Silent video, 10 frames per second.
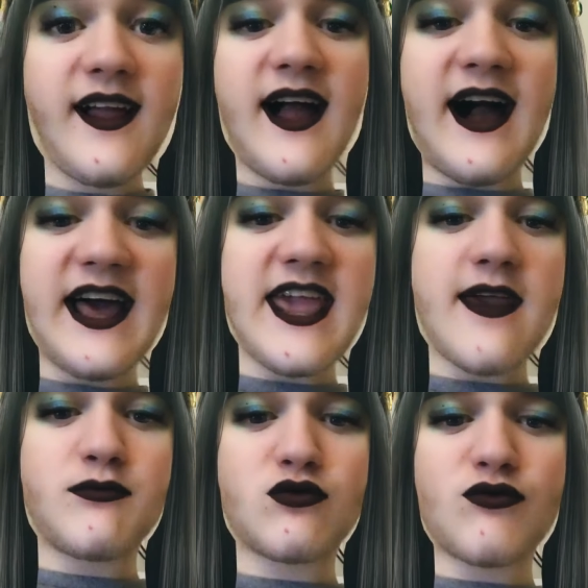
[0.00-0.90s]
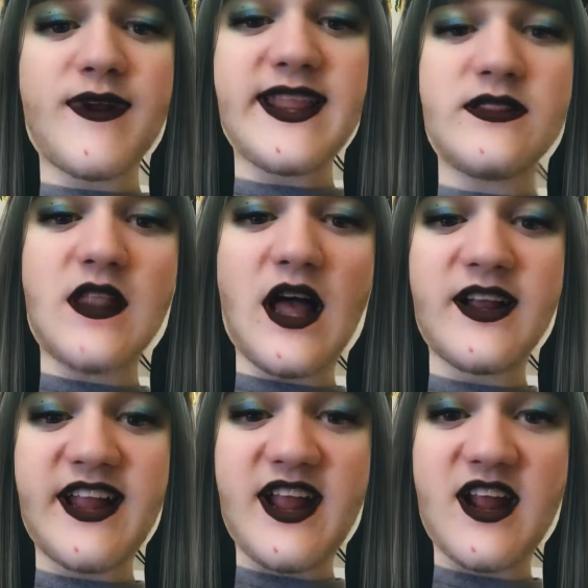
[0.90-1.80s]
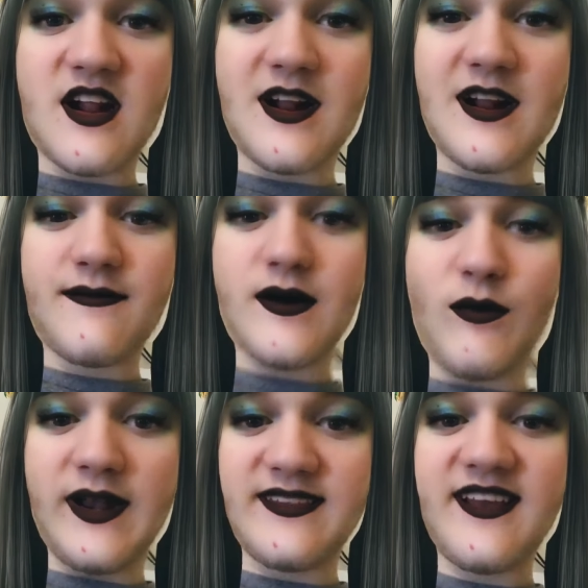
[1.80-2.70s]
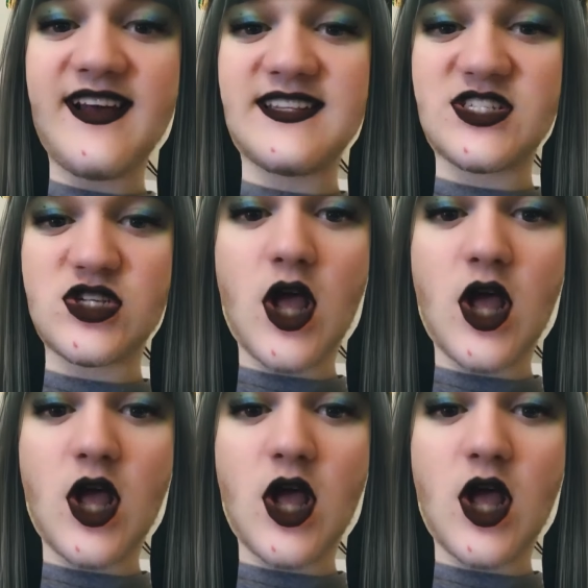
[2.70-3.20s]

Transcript: I have pretty long hair if you want to touch.